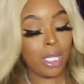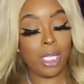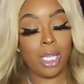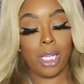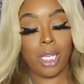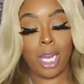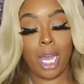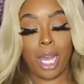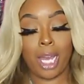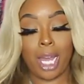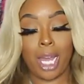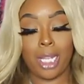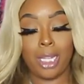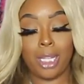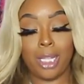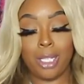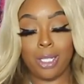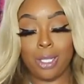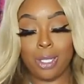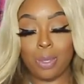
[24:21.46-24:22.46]
Then I
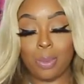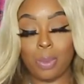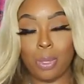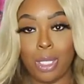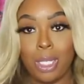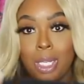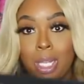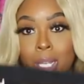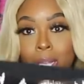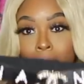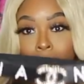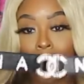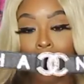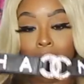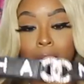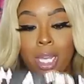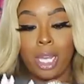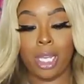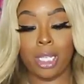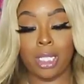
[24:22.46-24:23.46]
got this one
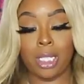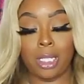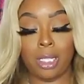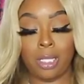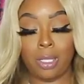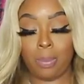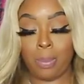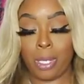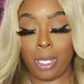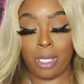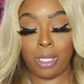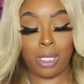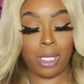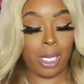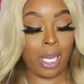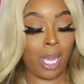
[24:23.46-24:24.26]
that actually spells it